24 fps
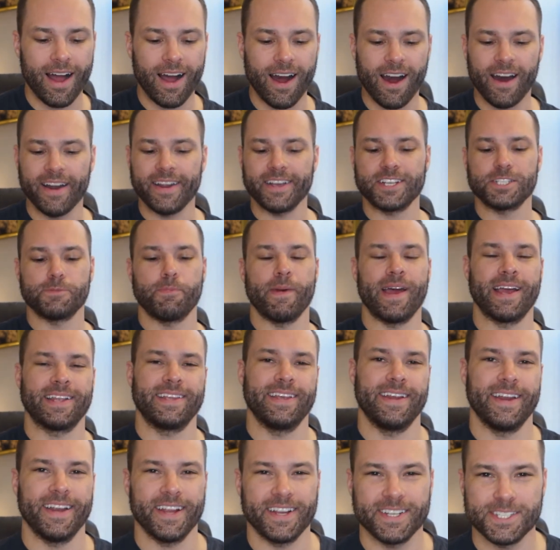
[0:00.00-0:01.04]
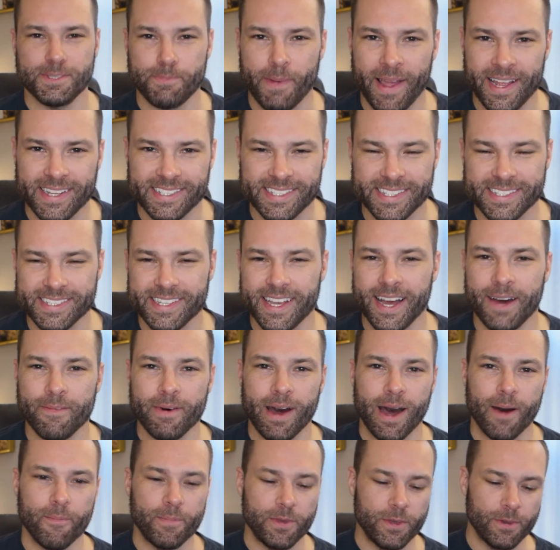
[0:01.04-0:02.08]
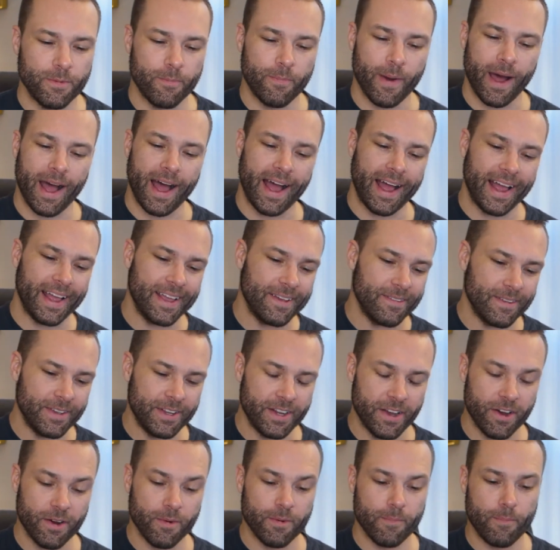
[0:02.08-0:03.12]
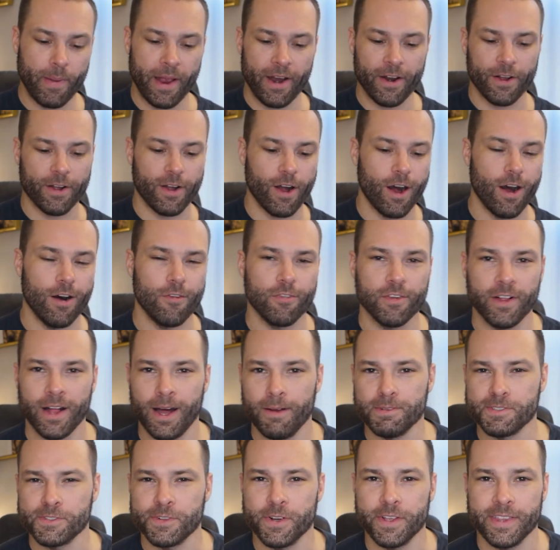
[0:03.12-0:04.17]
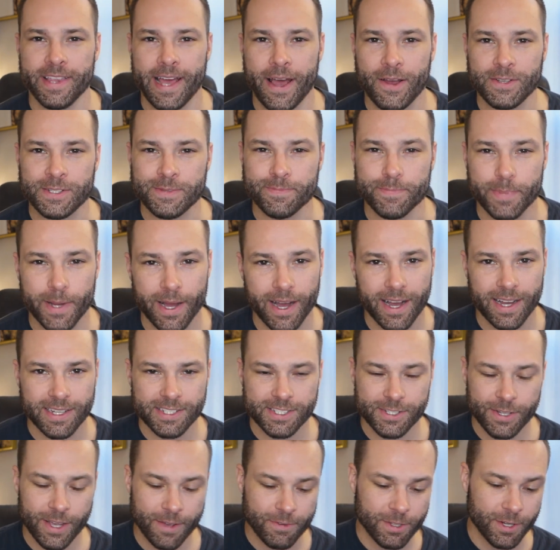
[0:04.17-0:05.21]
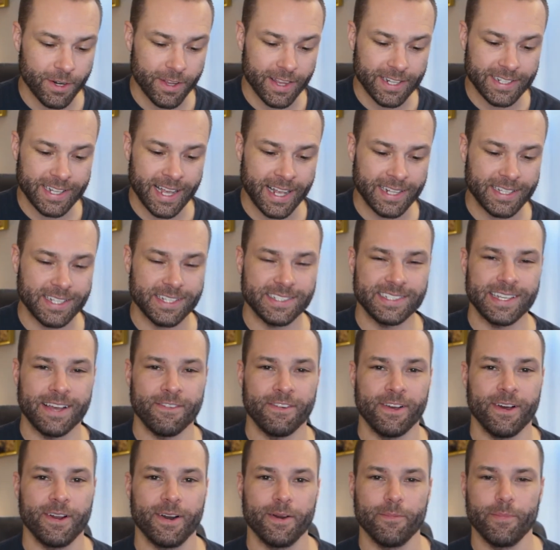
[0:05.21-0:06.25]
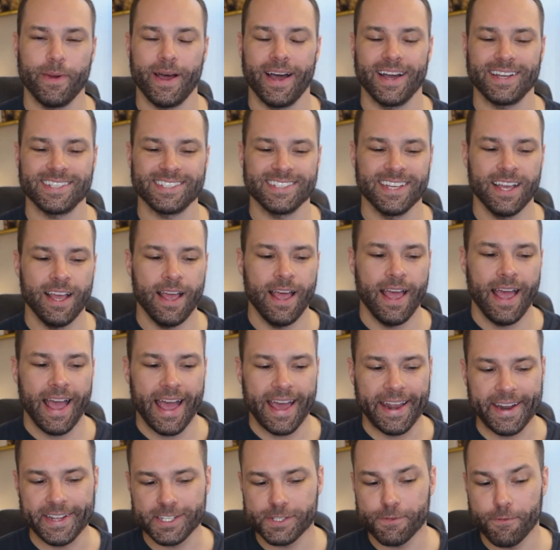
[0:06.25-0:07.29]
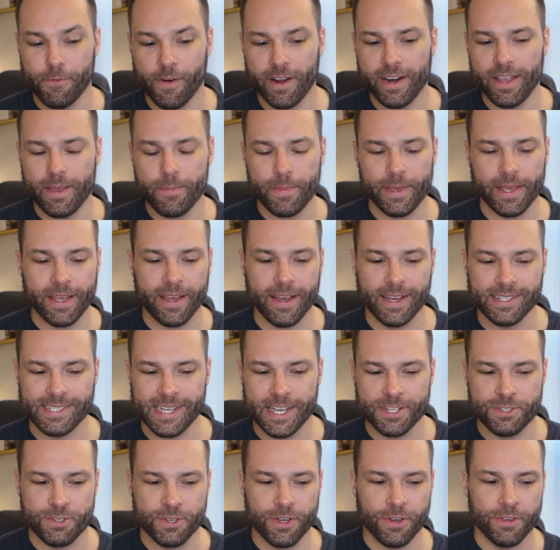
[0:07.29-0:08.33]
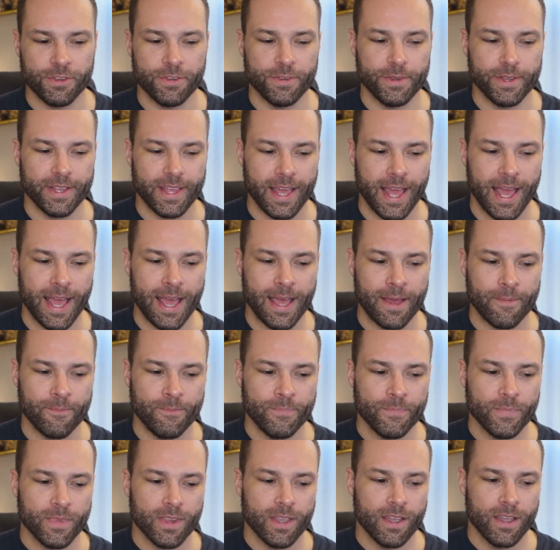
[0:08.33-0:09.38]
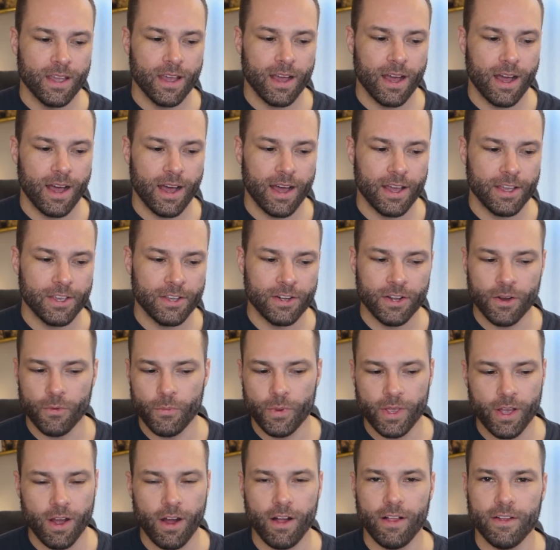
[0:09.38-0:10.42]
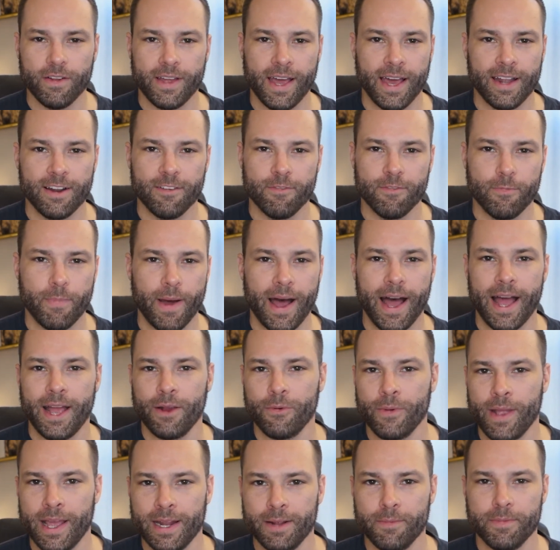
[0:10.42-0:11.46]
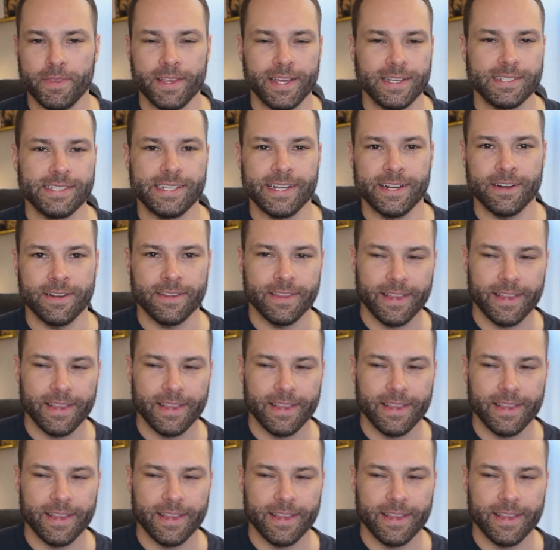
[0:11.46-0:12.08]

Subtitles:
unexpected expenses come up. You buy, a pair of golf clubs for $1,000. You have to go to the dentist, $700. And it's funny because as you go through the game, we all kind of buy random things here and